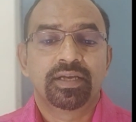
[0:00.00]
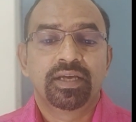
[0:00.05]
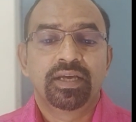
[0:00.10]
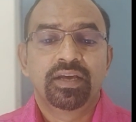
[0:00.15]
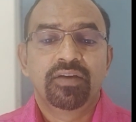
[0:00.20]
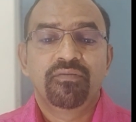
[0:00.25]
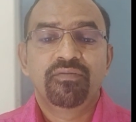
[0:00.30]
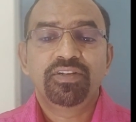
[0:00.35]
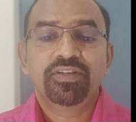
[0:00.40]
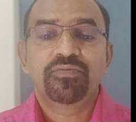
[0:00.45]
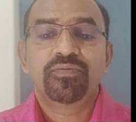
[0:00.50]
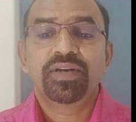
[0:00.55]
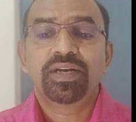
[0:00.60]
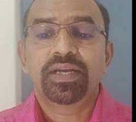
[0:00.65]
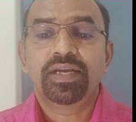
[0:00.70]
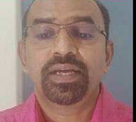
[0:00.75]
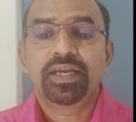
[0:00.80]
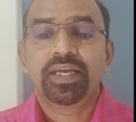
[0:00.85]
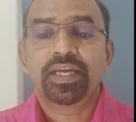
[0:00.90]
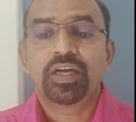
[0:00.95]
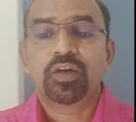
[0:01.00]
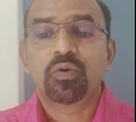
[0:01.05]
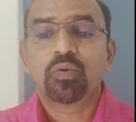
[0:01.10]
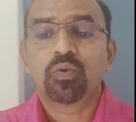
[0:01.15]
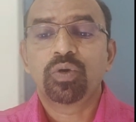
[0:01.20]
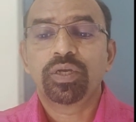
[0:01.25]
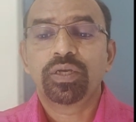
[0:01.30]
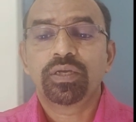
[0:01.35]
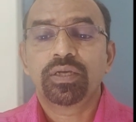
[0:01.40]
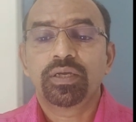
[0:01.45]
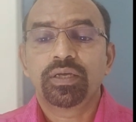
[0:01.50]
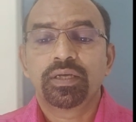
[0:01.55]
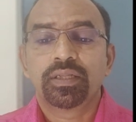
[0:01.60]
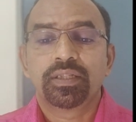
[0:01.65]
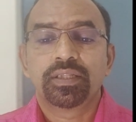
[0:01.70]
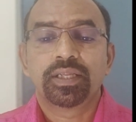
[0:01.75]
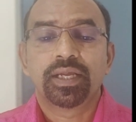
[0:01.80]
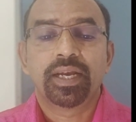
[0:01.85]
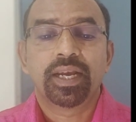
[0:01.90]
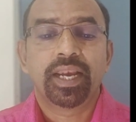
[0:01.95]
which will including
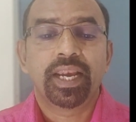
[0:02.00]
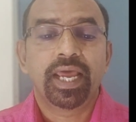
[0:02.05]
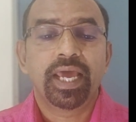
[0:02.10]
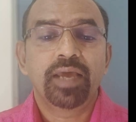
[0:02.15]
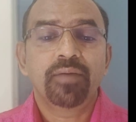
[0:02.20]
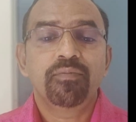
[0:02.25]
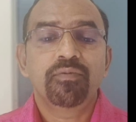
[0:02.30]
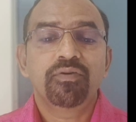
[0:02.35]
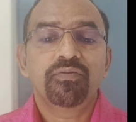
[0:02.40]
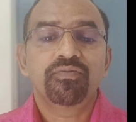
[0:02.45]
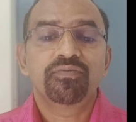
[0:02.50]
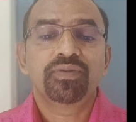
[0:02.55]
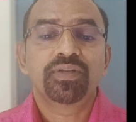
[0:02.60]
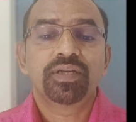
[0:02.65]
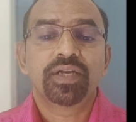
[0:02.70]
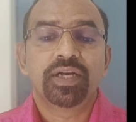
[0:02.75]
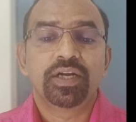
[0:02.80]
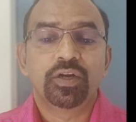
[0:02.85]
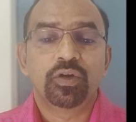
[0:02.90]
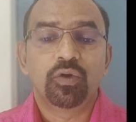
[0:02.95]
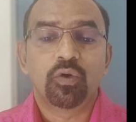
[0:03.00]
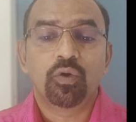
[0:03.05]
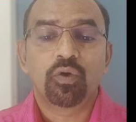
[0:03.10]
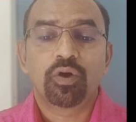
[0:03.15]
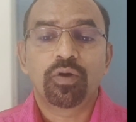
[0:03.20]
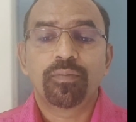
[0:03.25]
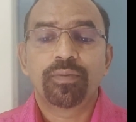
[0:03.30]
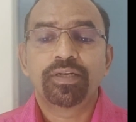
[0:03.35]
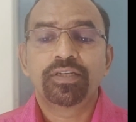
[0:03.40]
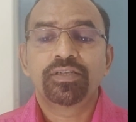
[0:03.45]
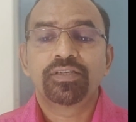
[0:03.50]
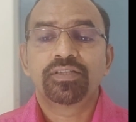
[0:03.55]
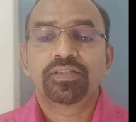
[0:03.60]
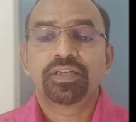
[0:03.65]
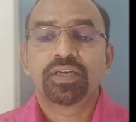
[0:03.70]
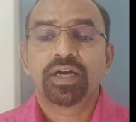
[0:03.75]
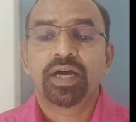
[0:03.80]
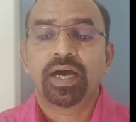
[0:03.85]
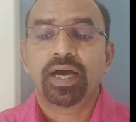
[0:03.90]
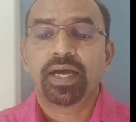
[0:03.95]
the name of the documents
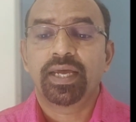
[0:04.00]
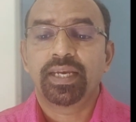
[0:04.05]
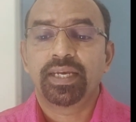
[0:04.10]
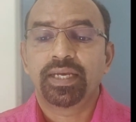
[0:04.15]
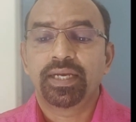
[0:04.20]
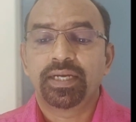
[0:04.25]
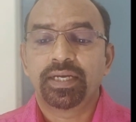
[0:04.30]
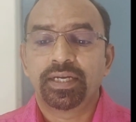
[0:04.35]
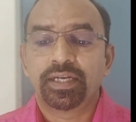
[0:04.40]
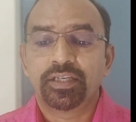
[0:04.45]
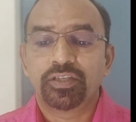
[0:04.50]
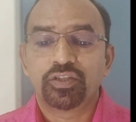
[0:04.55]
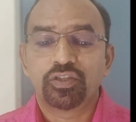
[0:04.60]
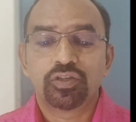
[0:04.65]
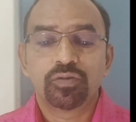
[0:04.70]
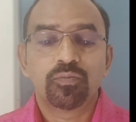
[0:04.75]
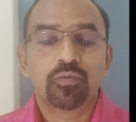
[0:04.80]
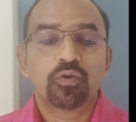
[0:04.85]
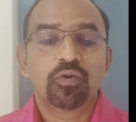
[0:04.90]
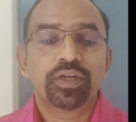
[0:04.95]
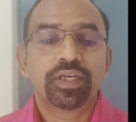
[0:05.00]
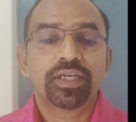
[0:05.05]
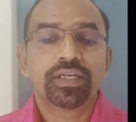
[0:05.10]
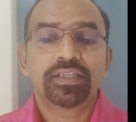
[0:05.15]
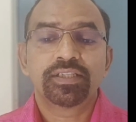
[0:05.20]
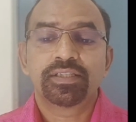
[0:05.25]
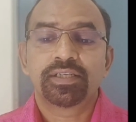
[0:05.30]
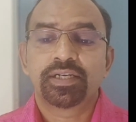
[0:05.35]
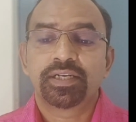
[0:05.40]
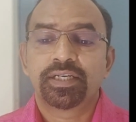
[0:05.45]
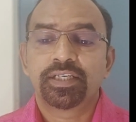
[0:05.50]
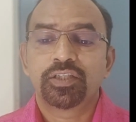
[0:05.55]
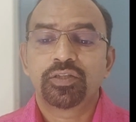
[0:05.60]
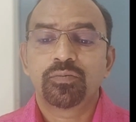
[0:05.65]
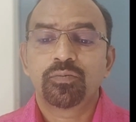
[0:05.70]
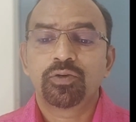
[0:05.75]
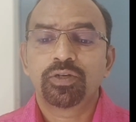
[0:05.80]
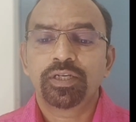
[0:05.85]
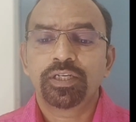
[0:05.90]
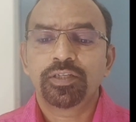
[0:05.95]
and the testimonials.
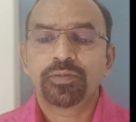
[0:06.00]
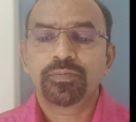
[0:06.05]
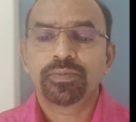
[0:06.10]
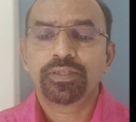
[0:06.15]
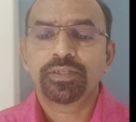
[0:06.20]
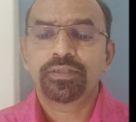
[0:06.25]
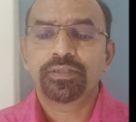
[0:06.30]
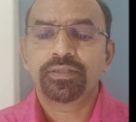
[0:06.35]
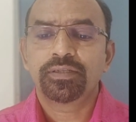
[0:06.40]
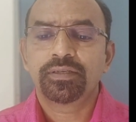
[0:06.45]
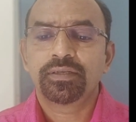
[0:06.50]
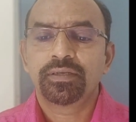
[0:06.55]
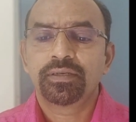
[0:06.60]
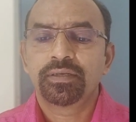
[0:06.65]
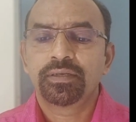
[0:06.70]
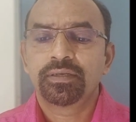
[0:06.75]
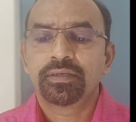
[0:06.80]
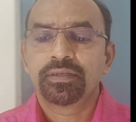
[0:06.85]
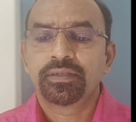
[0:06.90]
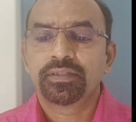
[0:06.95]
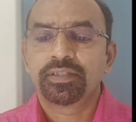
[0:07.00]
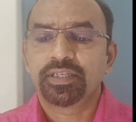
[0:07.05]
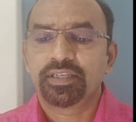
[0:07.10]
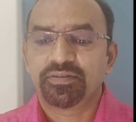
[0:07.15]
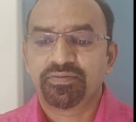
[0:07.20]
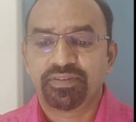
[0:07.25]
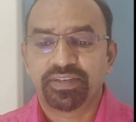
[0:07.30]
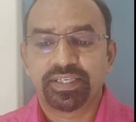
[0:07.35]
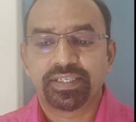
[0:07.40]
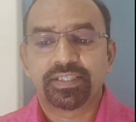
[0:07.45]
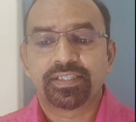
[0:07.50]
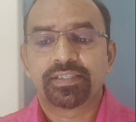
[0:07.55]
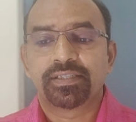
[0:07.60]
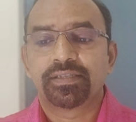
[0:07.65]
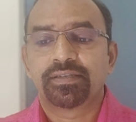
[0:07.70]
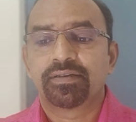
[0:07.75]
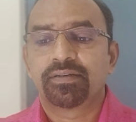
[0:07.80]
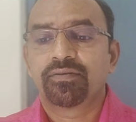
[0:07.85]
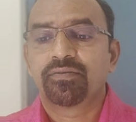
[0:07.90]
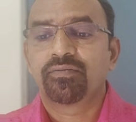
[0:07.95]
Testimonials means
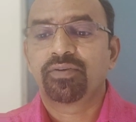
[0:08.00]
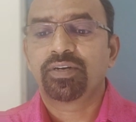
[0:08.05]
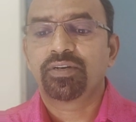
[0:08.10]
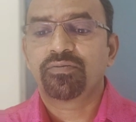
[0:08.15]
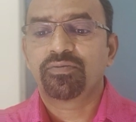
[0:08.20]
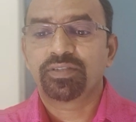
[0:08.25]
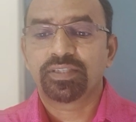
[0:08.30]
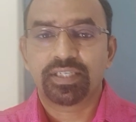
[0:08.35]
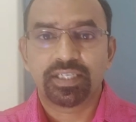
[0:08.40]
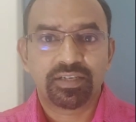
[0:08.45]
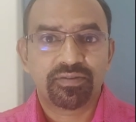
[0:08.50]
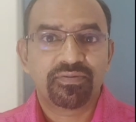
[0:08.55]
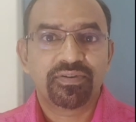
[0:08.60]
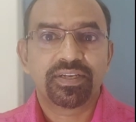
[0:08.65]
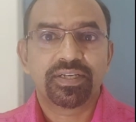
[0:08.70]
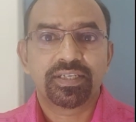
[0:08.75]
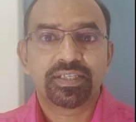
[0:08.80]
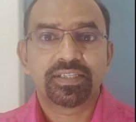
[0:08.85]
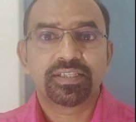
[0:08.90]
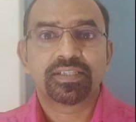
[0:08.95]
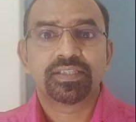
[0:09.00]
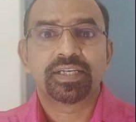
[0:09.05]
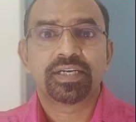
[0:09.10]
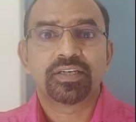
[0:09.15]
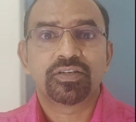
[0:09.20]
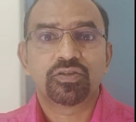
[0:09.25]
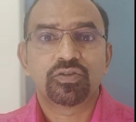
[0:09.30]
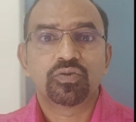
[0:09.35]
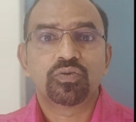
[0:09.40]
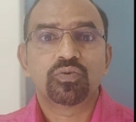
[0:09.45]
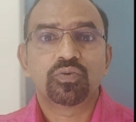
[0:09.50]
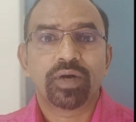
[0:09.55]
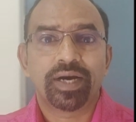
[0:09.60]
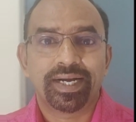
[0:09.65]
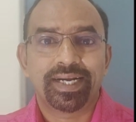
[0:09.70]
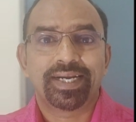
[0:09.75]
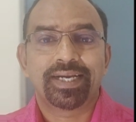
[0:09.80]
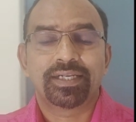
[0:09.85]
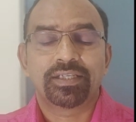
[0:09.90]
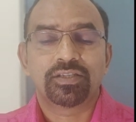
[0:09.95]
certificates. Whatever certificates that you
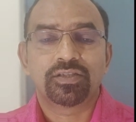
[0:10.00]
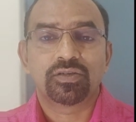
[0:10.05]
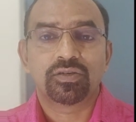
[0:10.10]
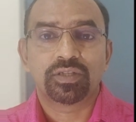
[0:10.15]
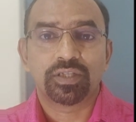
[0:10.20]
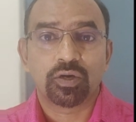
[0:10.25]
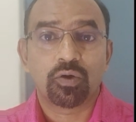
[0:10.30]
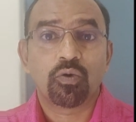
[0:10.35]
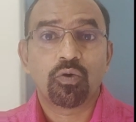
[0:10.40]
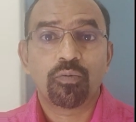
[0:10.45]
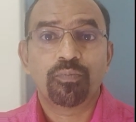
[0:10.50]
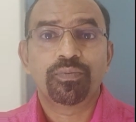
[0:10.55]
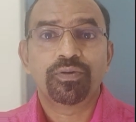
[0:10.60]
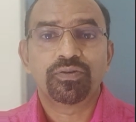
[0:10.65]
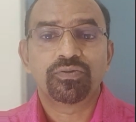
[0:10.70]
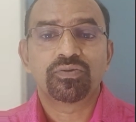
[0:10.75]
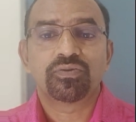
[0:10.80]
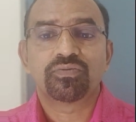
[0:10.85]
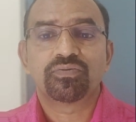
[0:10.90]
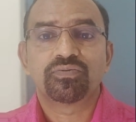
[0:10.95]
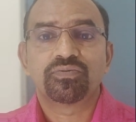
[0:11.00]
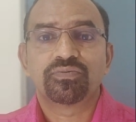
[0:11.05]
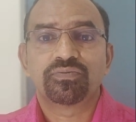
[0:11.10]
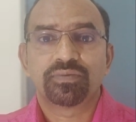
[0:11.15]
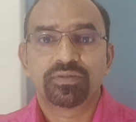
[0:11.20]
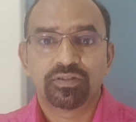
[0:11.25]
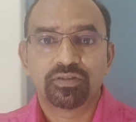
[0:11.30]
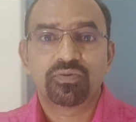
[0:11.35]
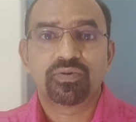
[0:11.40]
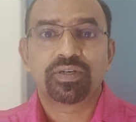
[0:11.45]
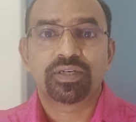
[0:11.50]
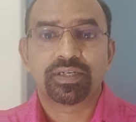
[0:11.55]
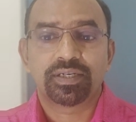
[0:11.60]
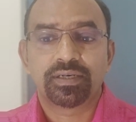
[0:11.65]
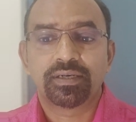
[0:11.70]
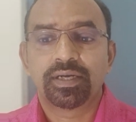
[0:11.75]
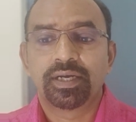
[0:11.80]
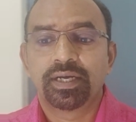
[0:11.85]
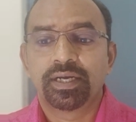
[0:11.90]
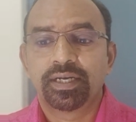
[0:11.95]
attach, the copies of your
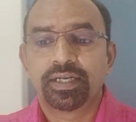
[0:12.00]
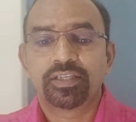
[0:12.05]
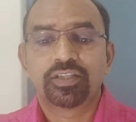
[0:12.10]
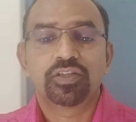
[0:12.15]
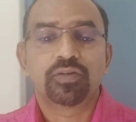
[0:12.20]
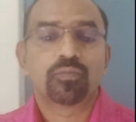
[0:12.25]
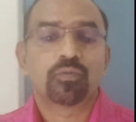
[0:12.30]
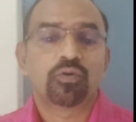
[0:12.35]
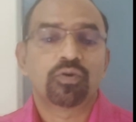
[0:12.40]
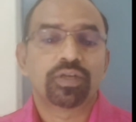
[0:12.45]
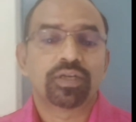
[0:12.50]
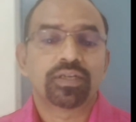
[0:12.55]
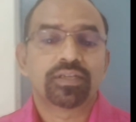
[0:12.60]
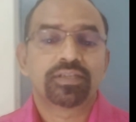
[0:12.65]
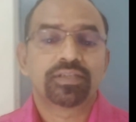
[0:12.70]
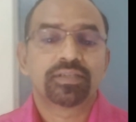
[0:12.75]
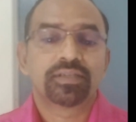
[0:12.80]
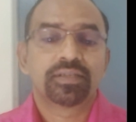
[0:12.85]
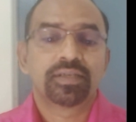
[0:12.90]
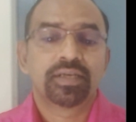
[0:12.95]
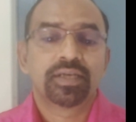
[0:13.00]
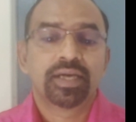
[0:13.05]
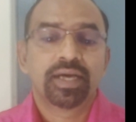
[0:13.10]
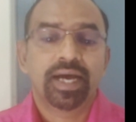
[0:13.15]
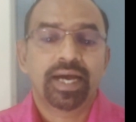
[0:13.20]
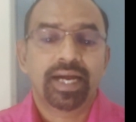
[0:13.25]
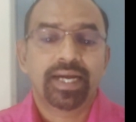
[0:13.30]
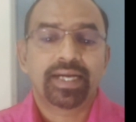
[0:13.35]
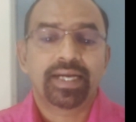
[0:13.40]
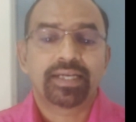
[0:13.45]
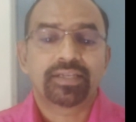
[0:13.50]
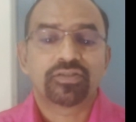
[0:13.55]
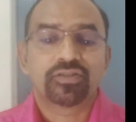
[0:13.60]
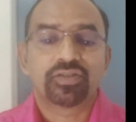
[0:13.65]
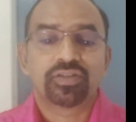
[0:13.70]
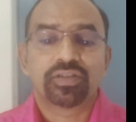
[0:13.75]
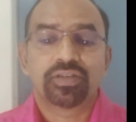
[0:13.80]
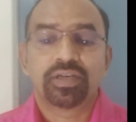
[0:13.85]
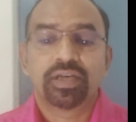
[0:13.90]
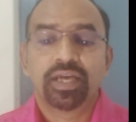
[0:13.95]
testimonials
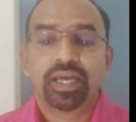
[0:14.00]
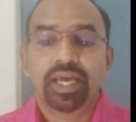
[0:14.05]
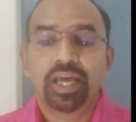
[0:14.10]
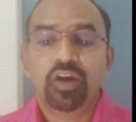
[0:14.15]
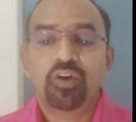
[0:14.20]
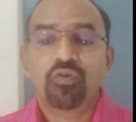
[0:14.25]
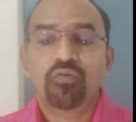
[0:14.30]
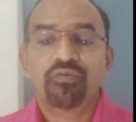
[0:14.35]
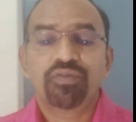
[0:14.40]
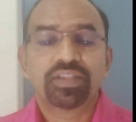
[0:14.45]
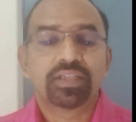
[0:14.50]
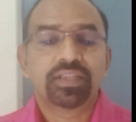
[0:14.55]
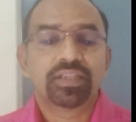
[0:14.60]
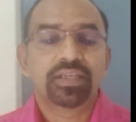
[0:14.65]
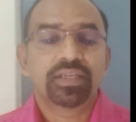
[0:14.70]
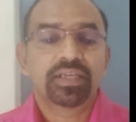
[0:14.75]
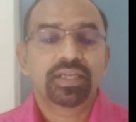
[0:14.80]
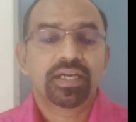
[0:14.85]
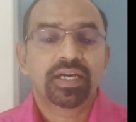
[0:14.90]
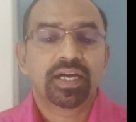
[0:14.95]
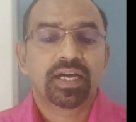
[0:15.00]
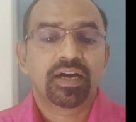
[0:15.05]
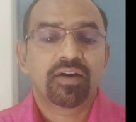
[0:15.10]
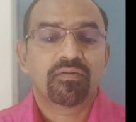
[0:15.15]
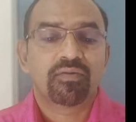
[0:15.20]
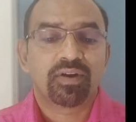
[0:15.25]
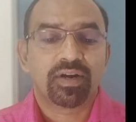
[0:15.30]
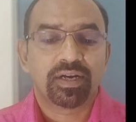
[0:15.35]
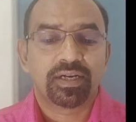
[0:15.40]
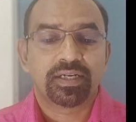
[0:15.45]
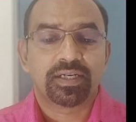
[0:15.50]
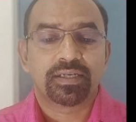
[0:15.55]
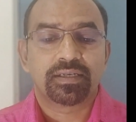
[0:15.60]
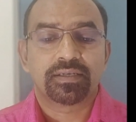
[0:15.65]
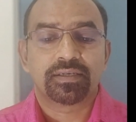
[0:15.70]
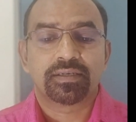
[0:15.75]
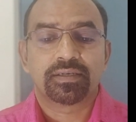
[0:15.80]
attached along with the cover letter.